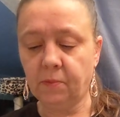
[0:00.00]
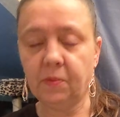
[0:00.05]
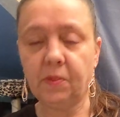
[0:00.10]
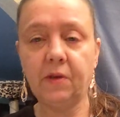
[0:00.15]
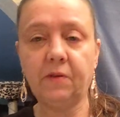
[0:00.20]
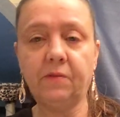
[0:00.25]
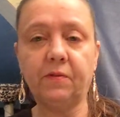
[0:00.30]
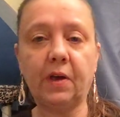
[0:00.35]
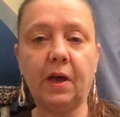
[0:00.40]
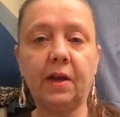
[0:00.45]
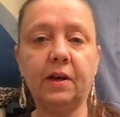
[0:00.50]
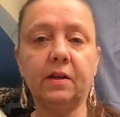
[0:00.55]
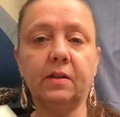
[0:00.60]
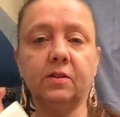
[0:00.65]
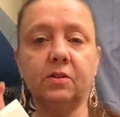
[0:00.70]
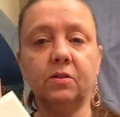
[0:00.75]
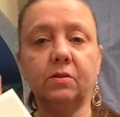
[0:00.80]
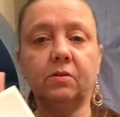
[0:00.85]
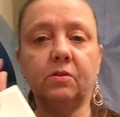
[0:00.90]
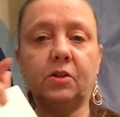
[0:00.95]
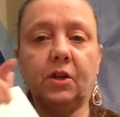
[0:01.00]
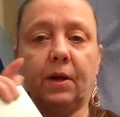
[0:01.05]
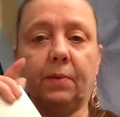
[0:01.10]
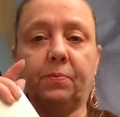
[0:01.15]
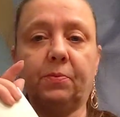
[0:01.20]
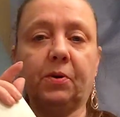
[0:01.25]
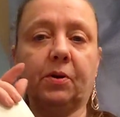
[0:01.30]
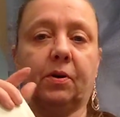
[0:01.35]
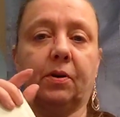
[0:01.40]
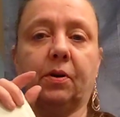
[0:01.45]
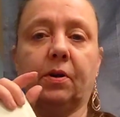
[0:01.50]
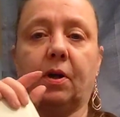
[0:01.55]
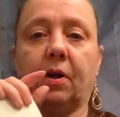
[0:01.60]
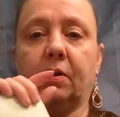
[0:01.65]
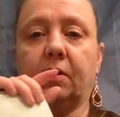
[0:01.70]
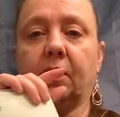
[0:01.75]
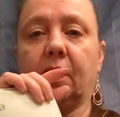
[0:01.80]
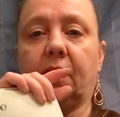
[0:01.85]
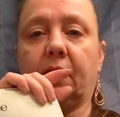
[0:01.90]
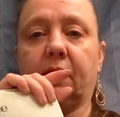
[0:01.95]
They've got a chapter
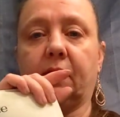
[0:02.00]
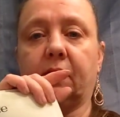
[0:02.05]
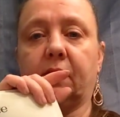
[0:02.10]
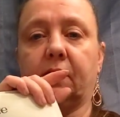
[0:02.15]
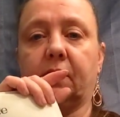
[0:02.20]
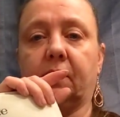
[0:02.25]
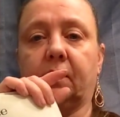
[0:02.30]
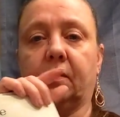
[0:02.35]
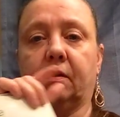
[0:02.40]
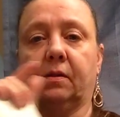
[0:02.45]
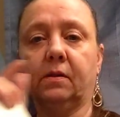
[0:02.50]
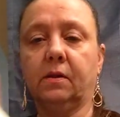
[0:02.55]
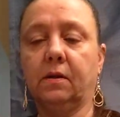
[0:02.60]
on lettuce.